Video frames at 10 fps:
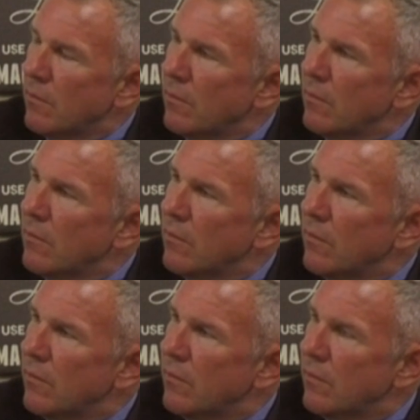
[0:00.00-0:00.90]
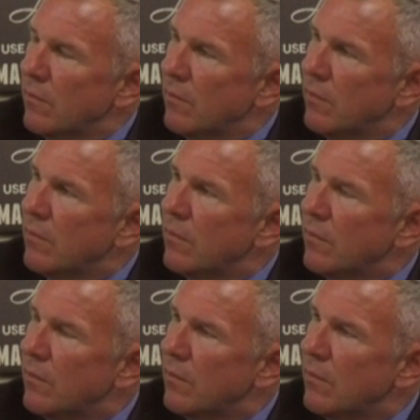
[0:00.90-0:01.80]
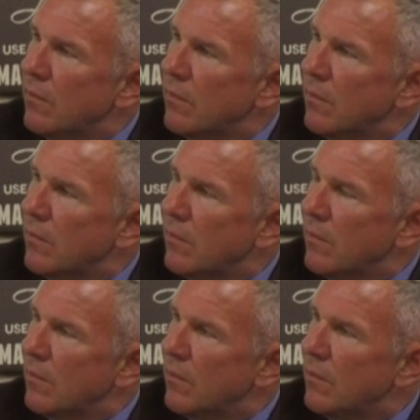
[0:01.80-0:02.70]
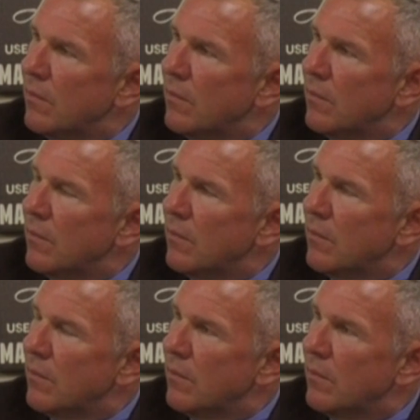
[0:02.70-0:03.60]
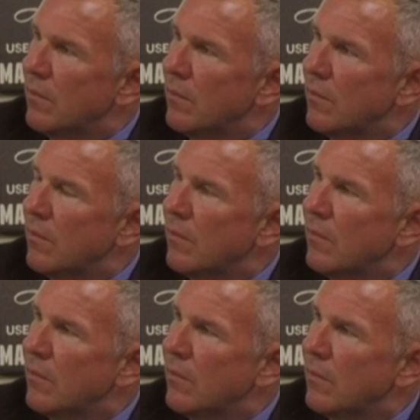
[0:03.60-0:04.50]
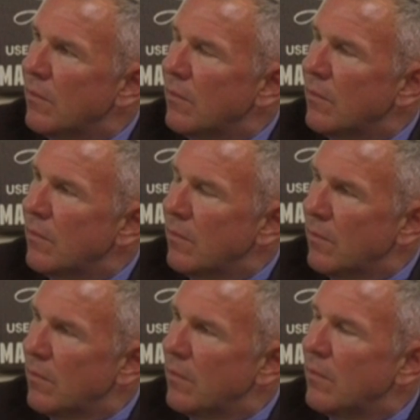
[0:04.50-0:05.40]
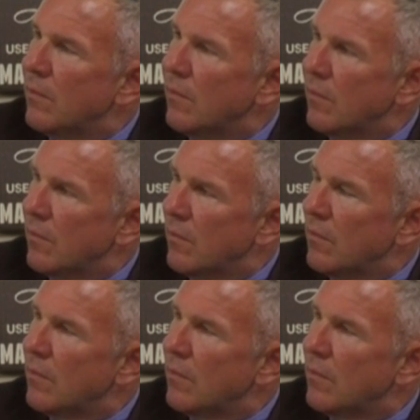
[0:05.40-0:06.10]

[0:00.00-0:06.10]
(silent)